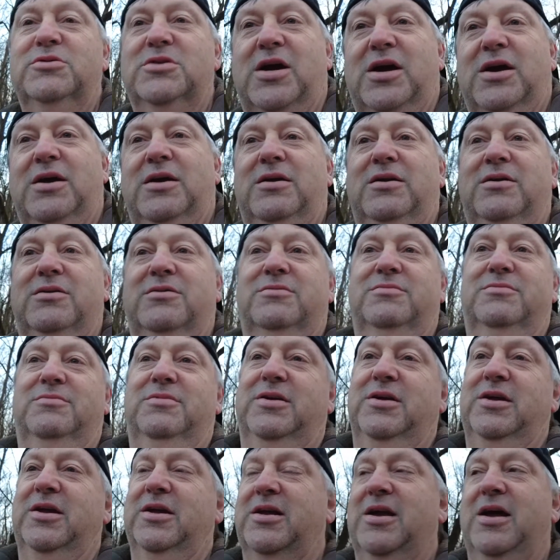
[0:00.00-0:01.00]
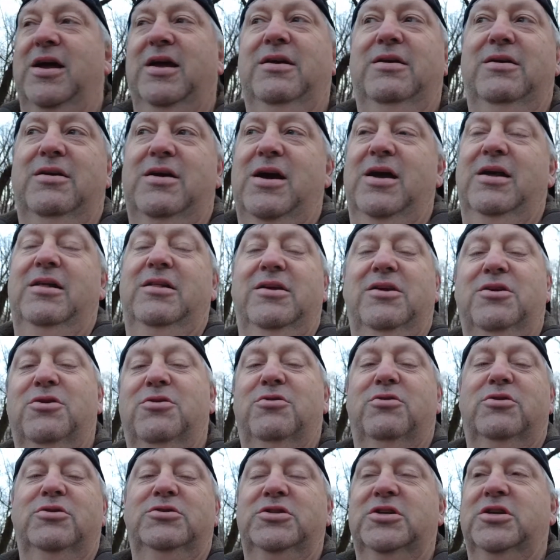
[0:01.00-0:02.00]
I highly
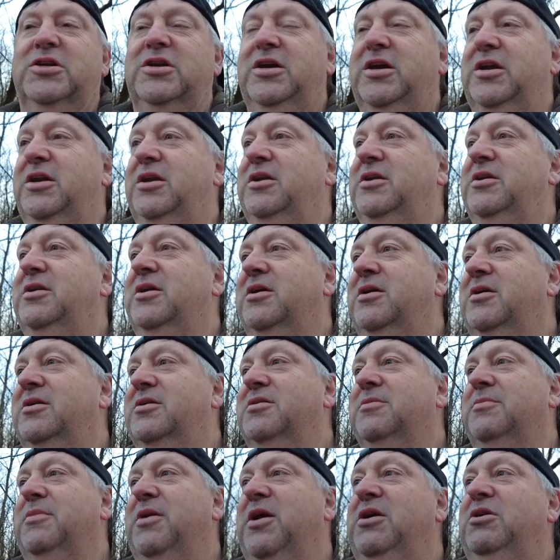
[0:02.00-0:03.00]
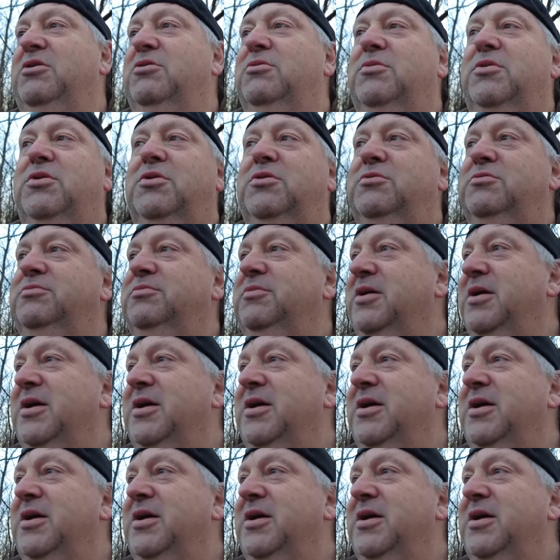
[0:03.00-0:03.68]
encourage you to get into manual mode.